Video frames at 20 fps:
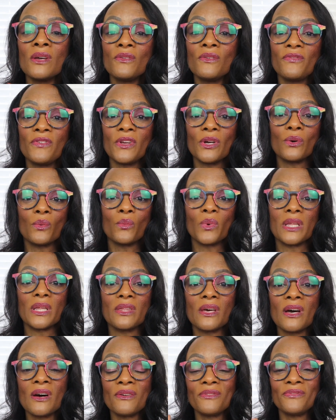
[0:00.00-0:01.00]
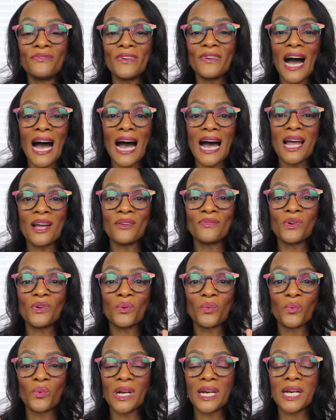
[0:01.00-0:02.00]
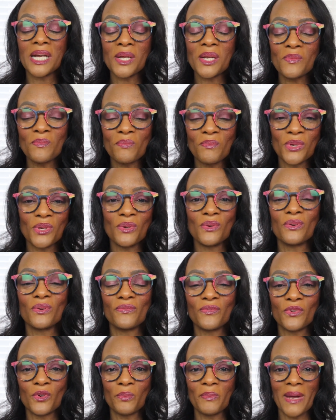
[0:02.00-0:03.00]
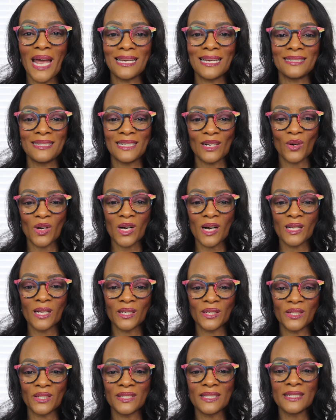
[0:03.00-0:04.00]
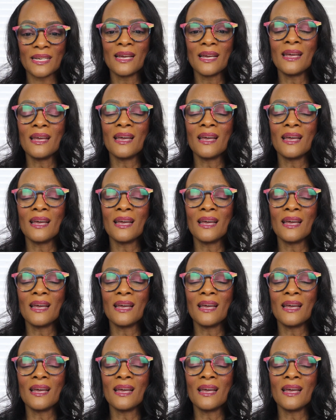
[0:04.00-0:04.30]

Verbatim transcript: filled with 5 really beautiful pastel colors.